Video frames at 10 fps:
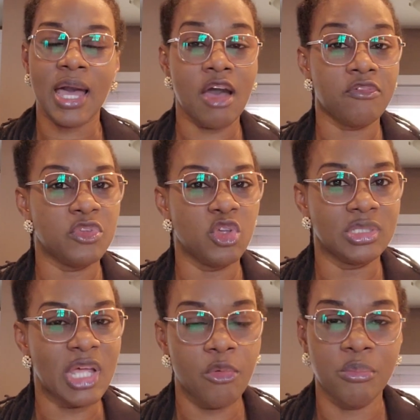Have your
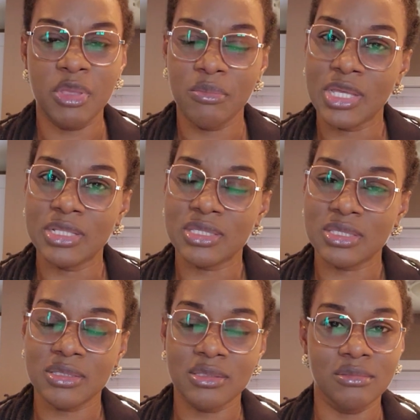down
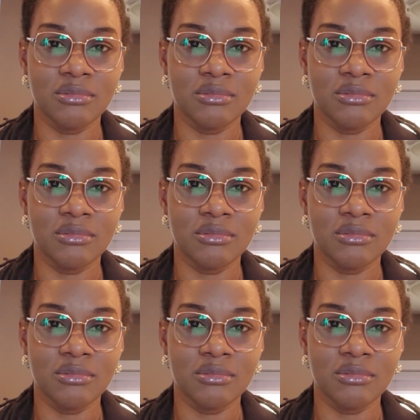payments